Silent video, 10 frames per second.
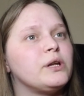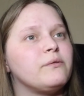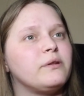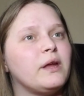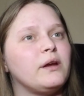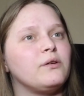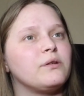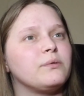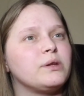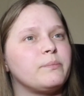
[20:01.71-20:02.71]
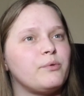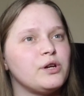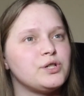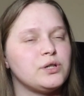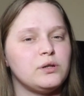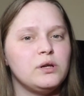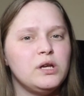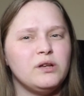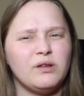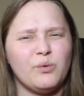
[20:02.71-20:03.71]
I was diagnosed with depression.
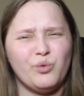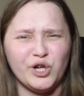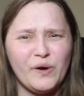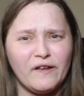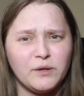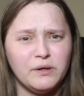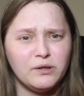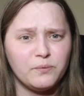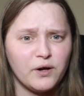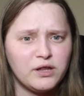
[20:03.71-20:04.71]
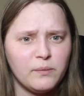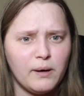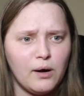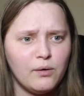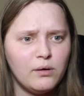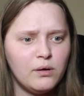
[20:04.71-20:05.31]
He's like, "What do you have to be depressed about?"